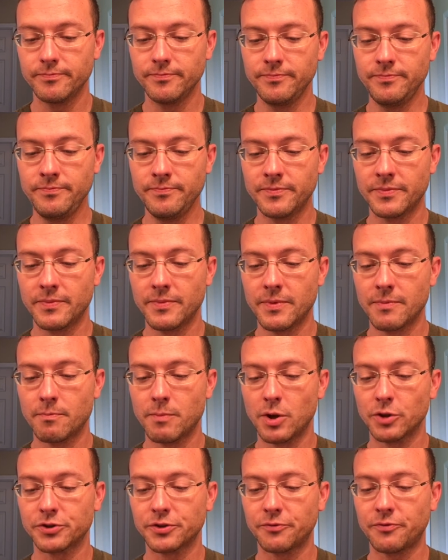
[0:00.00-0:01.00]

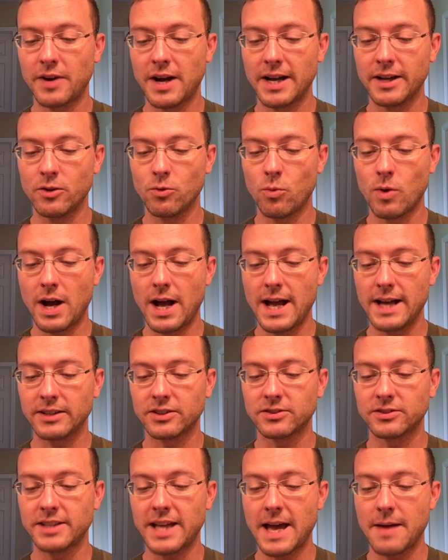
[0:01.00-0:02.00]
emulsifying
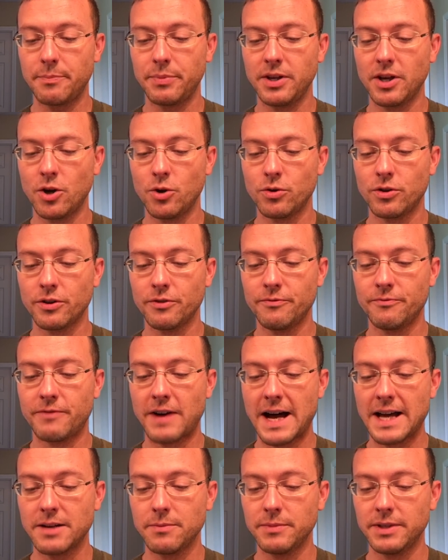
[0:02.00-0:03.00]
wax, tapioca,
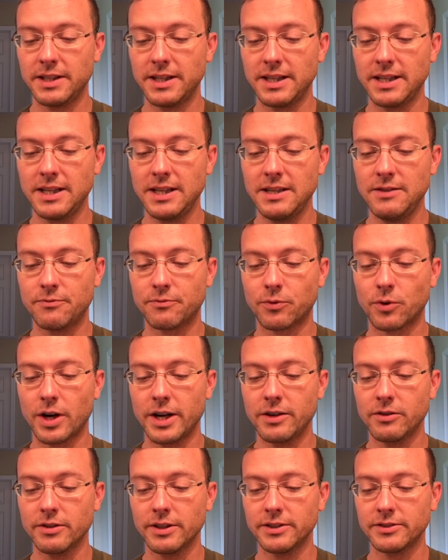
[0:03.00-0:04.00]
vitamin E,
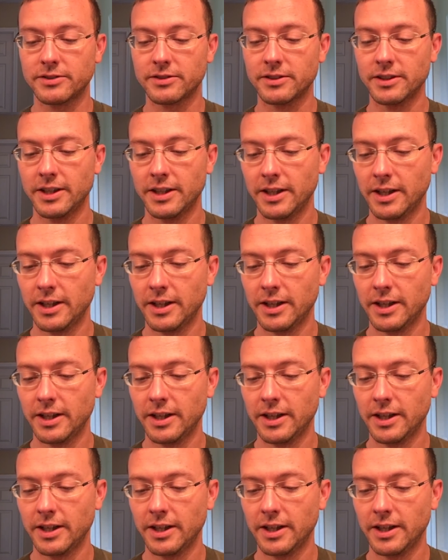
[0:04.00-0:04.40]
fragrance,